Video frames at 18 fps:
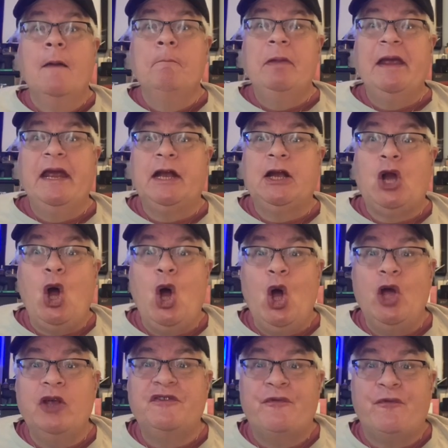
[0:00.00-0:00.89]

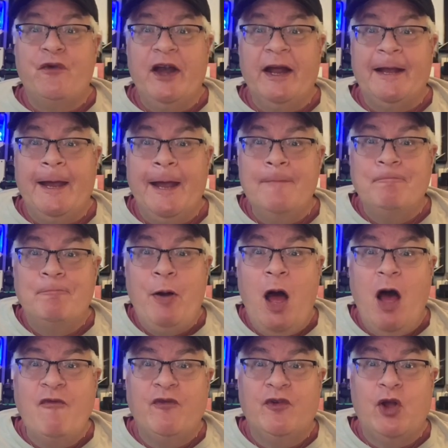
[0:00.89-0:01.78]
because frickin'
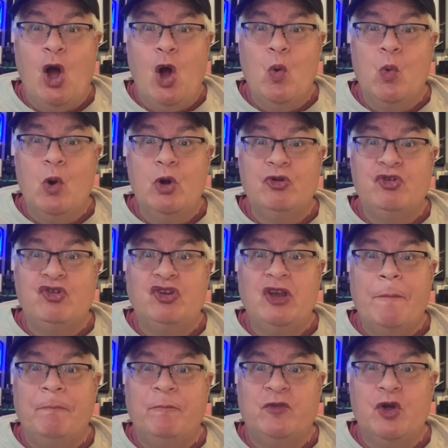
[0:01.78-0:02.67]
Puffco won't
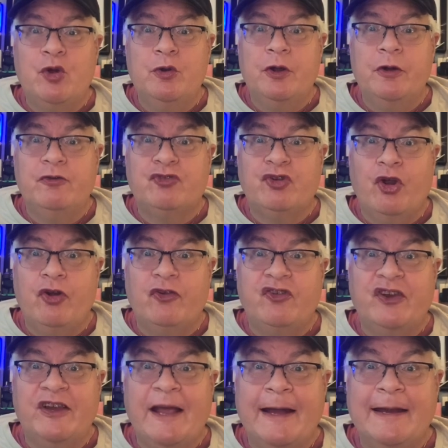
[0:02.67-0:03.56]
ship to New
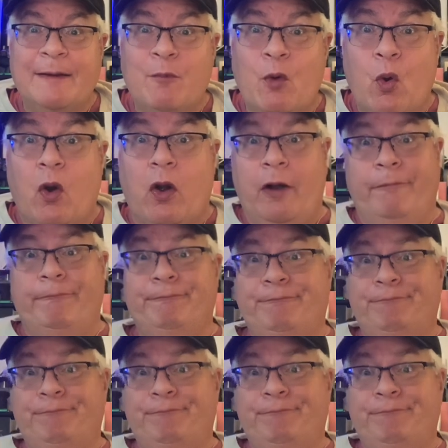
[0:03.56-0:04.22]
Jersey anymore.